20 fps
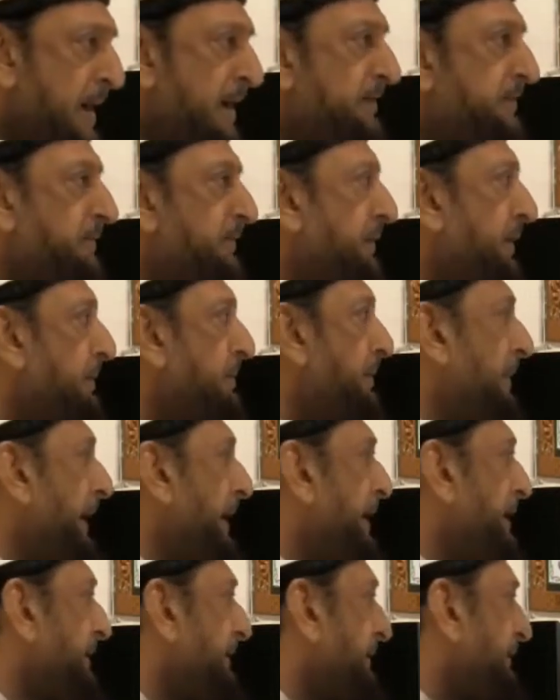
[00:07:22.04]
The
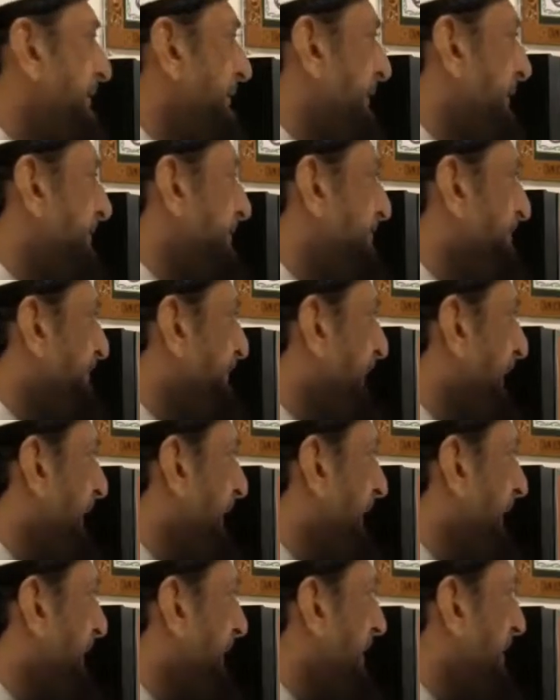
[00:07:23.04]
master plan is that
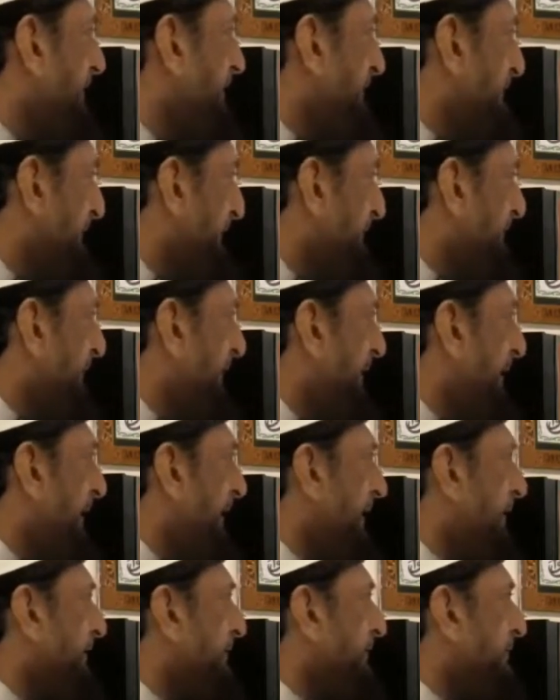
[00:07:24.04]

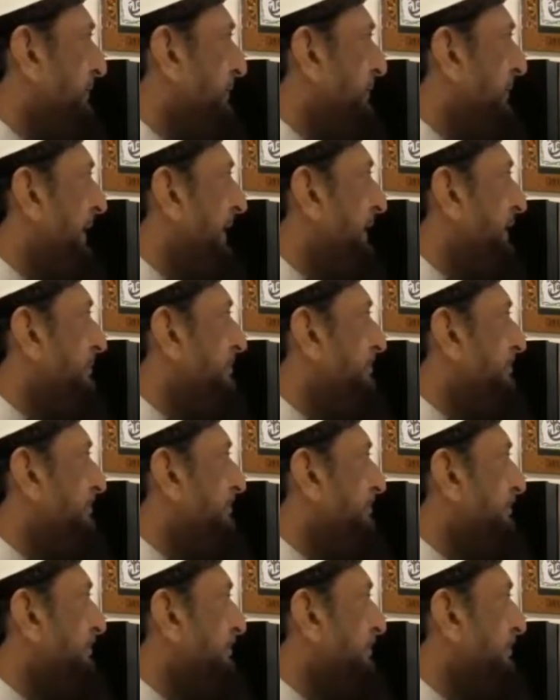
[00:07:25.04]
civilized
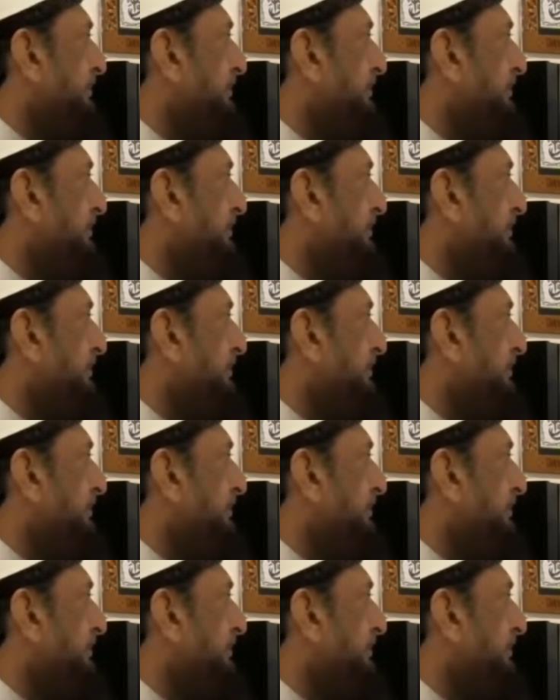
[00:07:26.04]
men